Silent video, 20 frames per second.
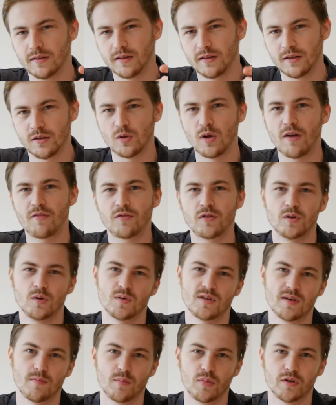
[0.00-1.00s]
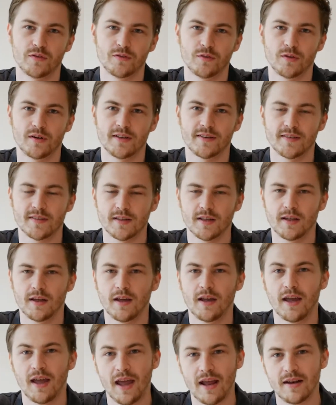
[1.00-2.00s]
You have to use input for it.
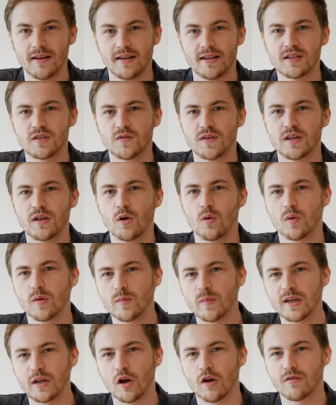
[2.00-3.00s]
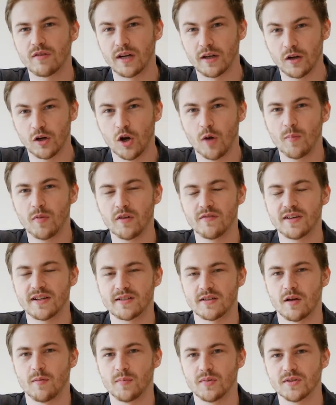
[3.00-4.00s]
In this video, we'll be covering a couple of
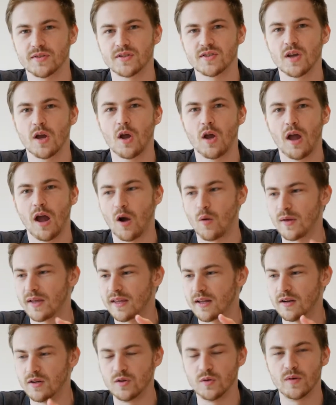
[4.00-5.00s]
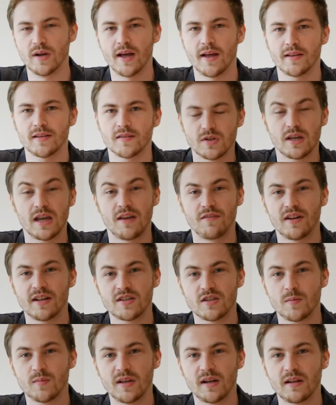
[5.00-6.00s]
examples how we can do that. If that's
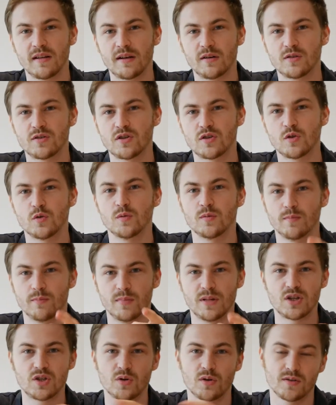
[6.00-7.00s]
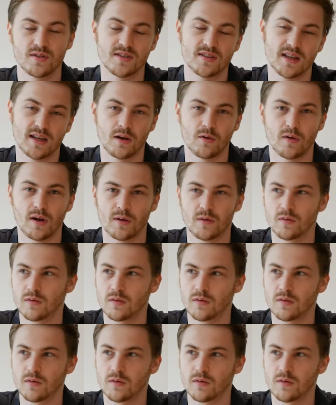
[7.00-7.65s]
something that interests you, be sure to stick around.